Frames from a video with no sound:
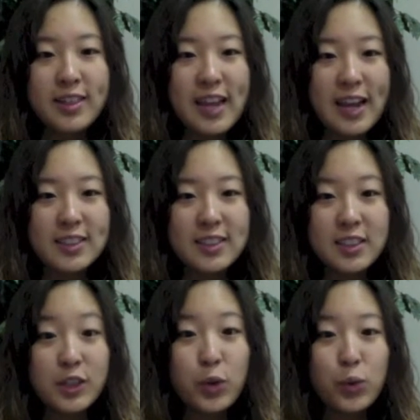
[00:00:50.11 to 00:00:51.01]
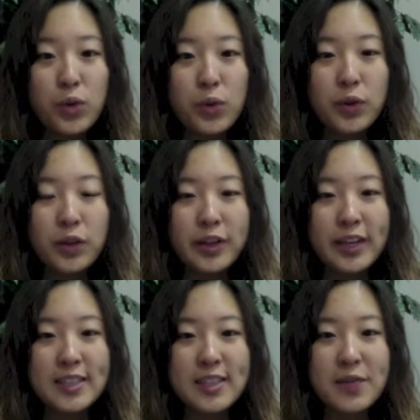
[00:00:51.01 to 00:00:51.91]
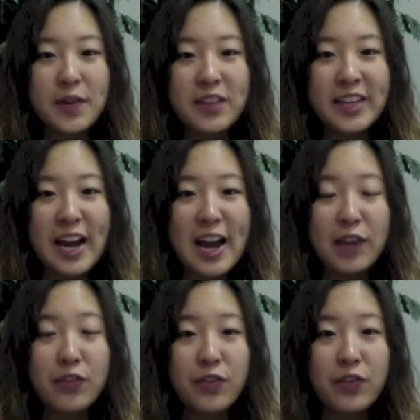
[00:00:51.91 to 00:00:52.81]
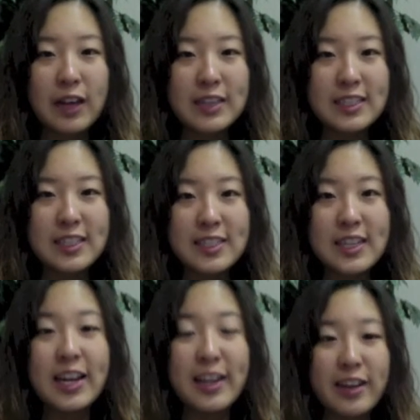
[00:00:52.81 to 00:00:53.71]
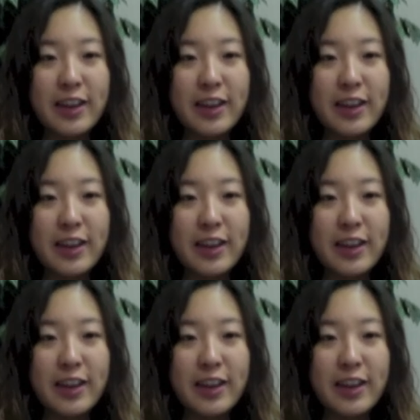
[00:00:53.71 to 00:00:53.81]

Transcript: Next, we will look at some of the eye reflexes in an